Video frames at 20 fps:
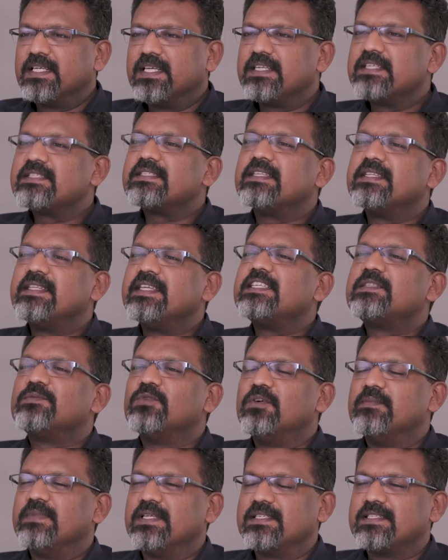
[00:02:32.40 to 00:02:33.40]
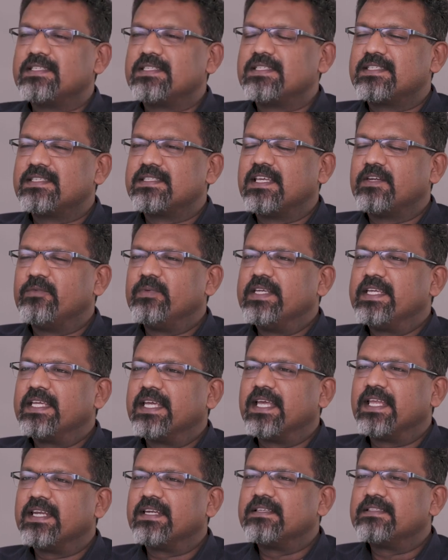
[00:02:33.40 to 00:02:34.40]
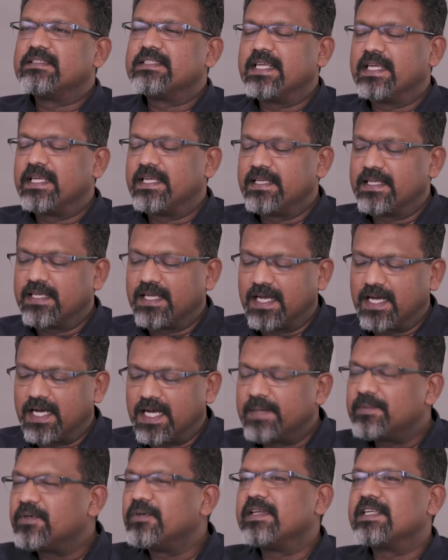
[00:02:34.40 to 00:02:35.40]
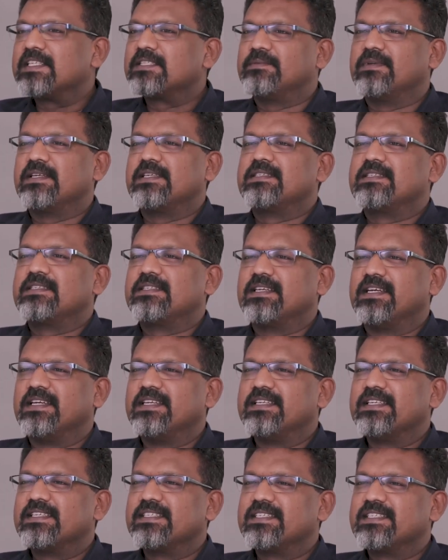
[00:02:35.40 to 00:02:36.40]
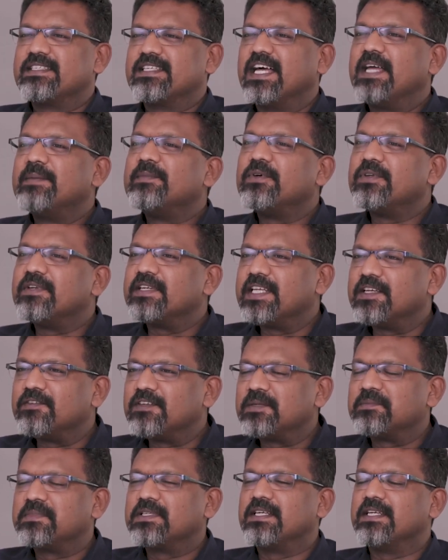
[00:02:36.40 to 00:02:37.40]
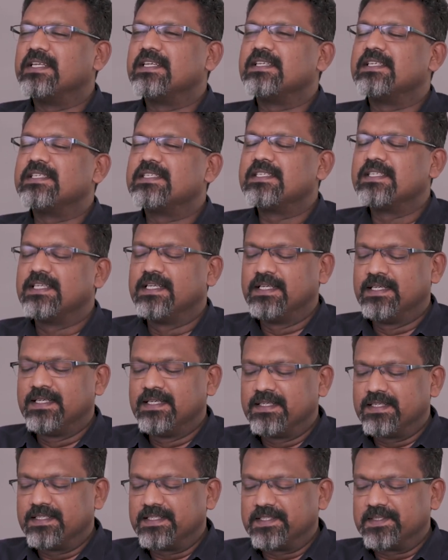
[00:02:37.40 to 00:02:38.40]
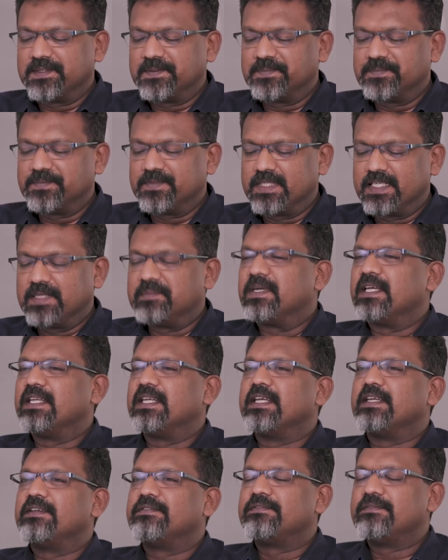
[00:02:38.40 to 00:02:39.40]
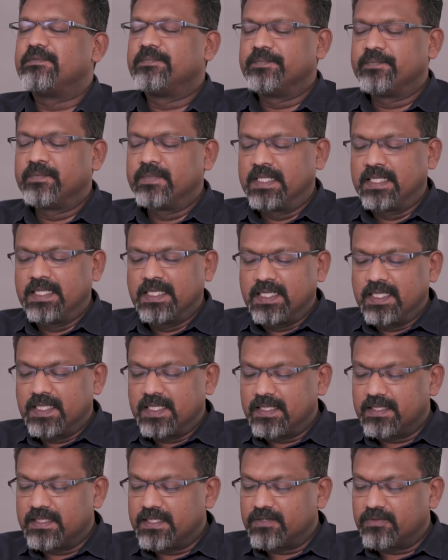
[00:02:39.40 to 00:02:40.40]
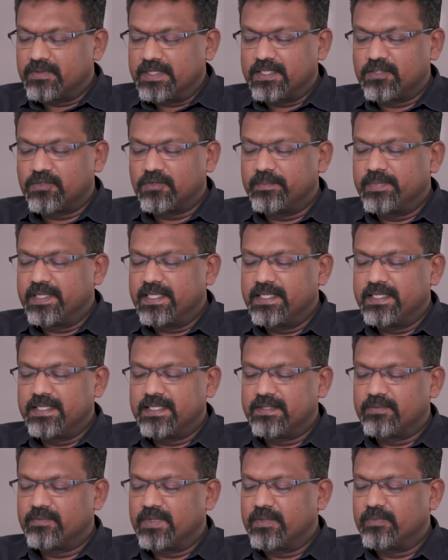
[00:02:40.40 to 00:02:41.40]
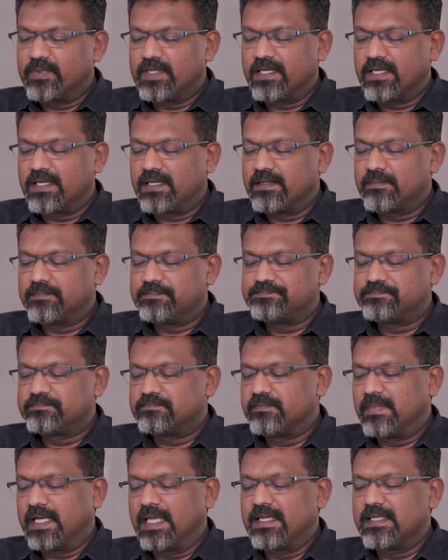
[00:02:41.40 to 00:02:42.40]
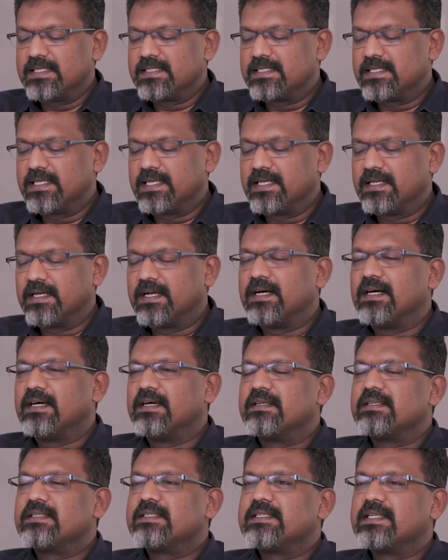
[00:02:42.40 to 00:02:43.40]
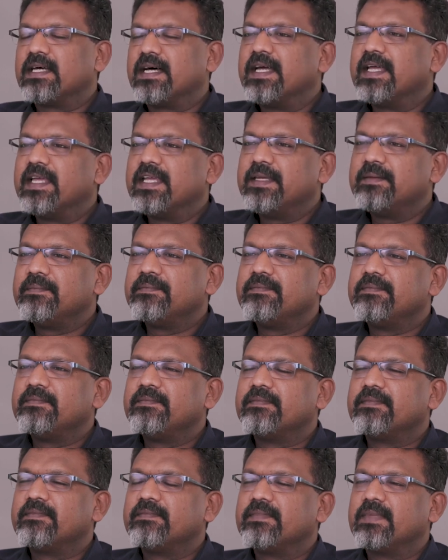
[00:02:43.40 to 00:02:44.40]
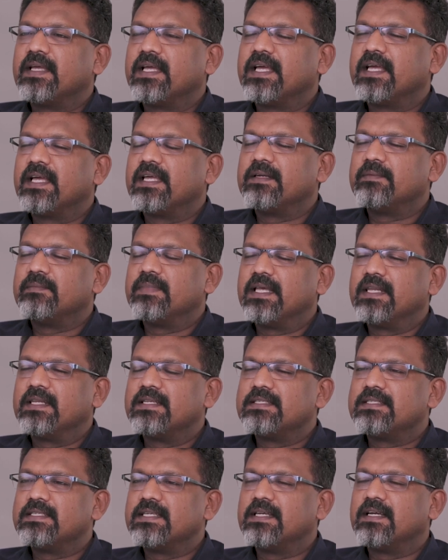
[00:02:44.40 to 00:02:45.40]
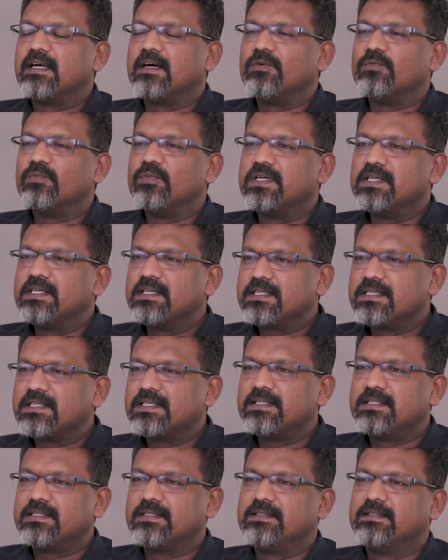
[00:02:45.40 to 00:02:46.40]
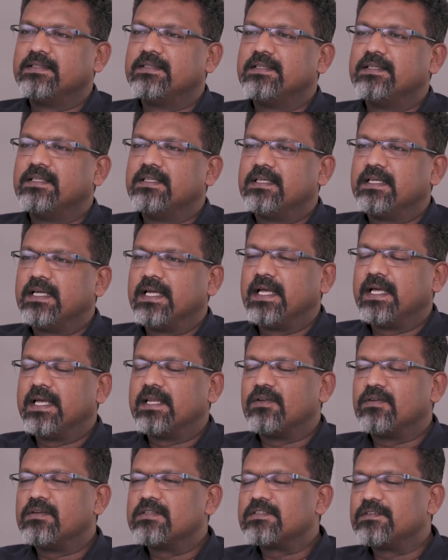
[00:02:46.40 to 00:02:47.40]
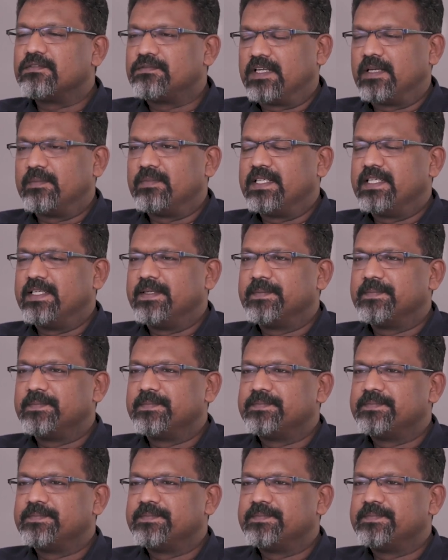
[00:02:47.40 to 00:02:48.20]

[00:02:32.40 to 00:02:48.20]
it is in these moments that we can say, I'm going to express kindness. I'm going to develop kindness in my life. You know, it could be when we are balancing our time and balancing our work and also family,